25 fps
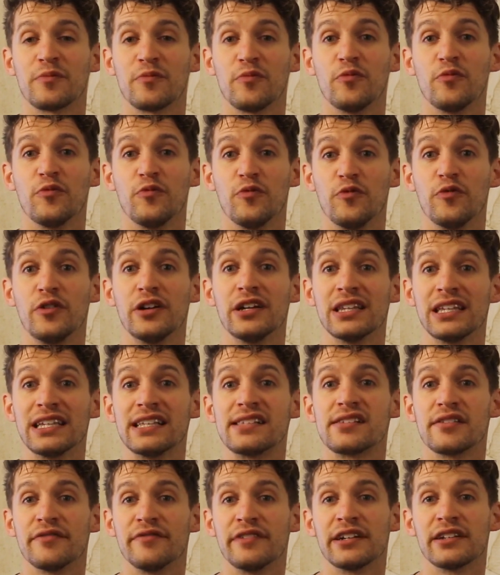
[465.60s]
really
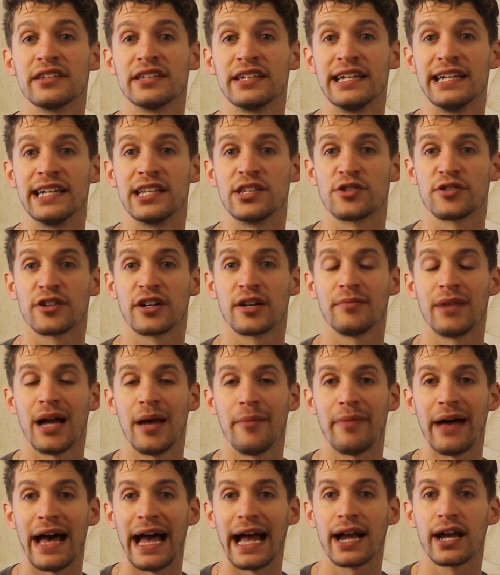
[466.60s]
severely injuring my
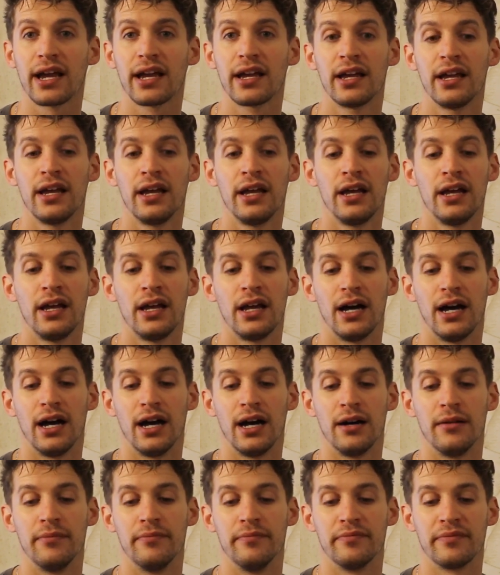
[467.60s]
back.
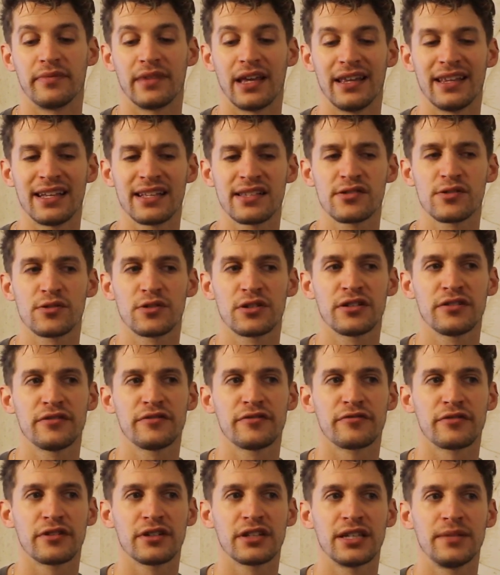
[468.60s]
And that sort
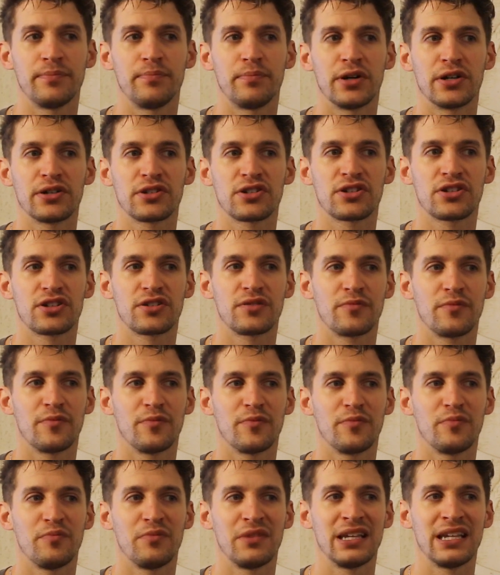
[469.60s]
of really pushed
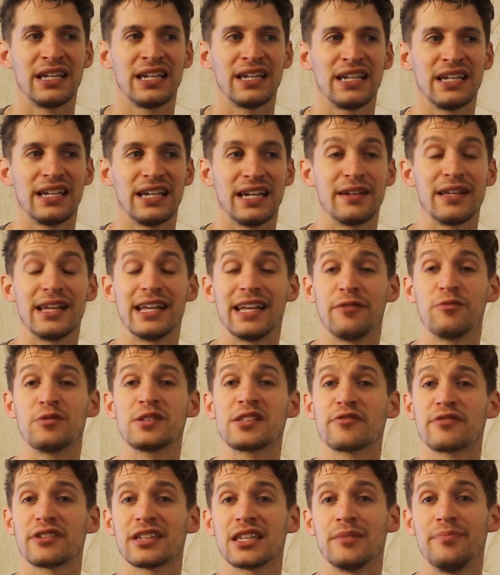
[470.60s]
me. It
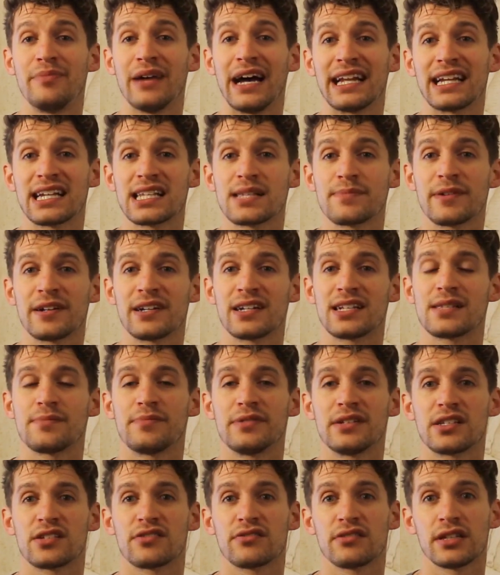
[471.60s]
was a really bad experience,
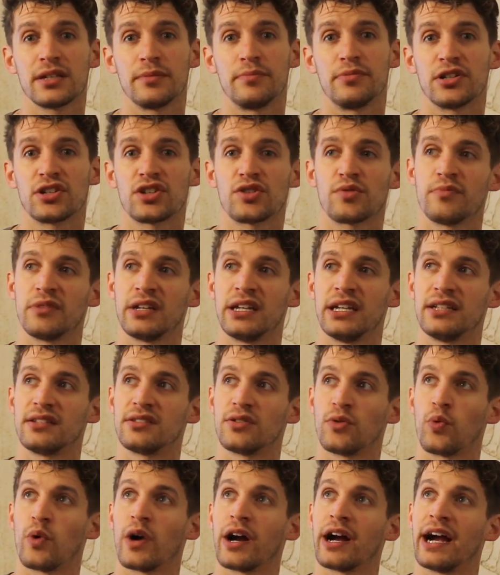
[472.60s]
but it's really pushed me
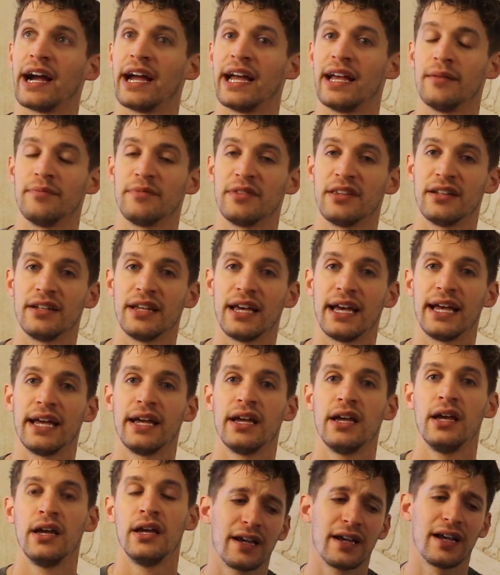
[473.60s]
to where I am today.
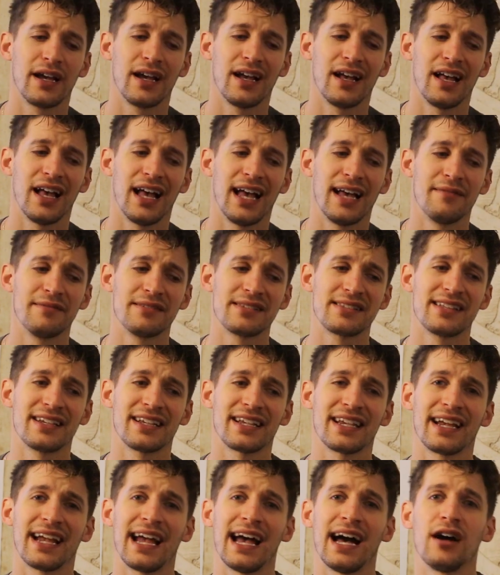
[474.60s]
I was
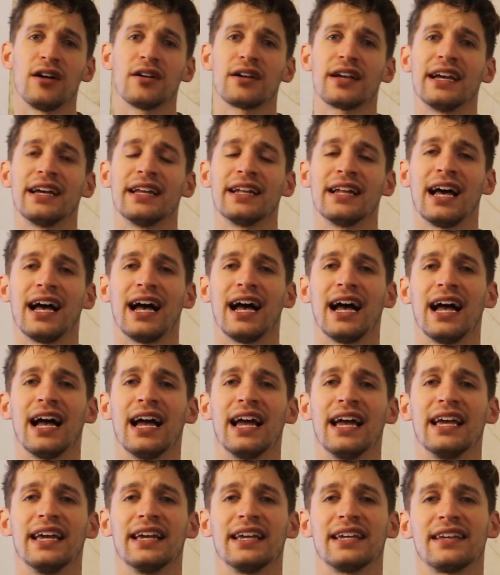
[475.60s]
thinking, how can
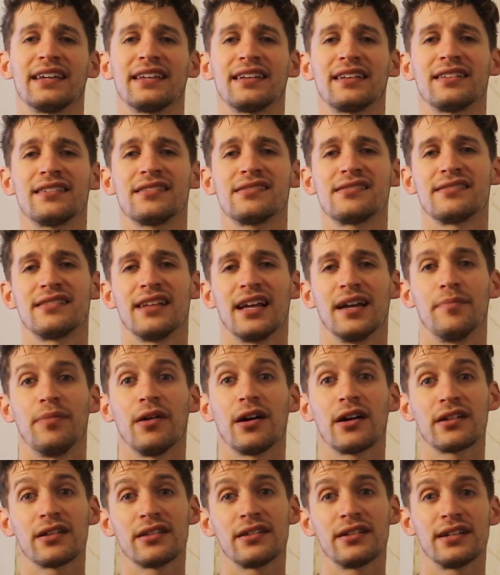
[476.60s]
I stay a
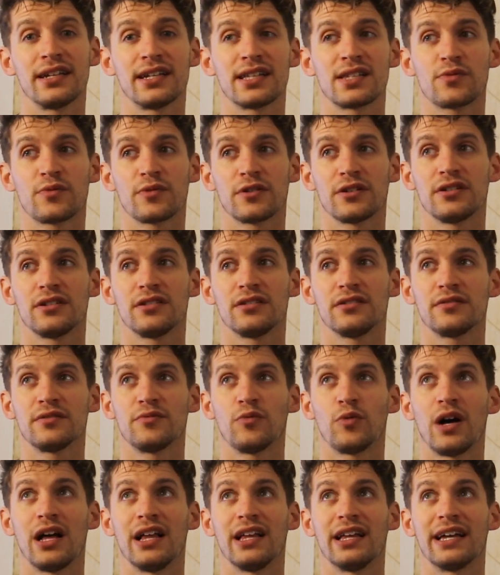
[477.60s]
part of the dance world
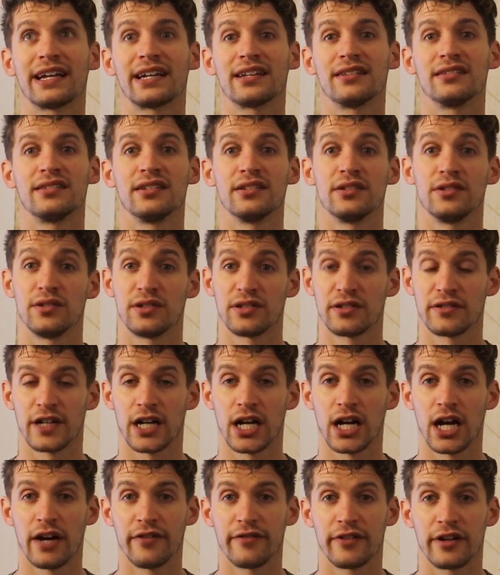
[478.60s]
while I continue to
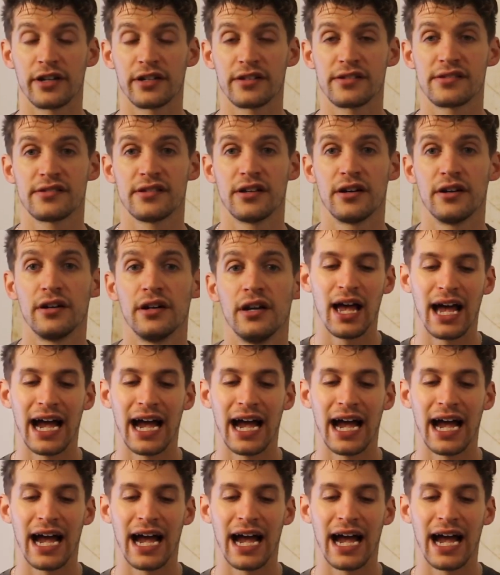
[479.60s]
recover? So